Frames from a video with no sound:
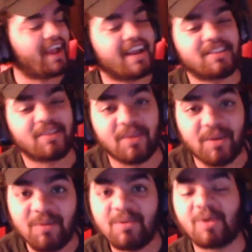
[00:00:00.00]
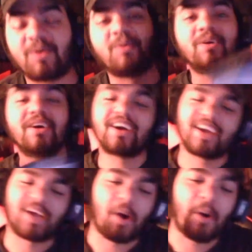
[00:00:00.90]
I got the logo
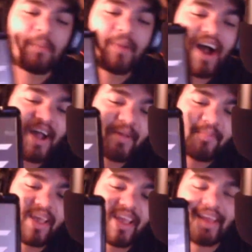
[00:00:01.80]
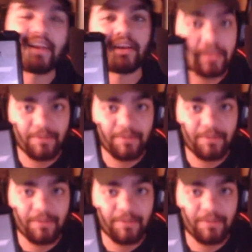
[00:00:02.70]
on my iPad.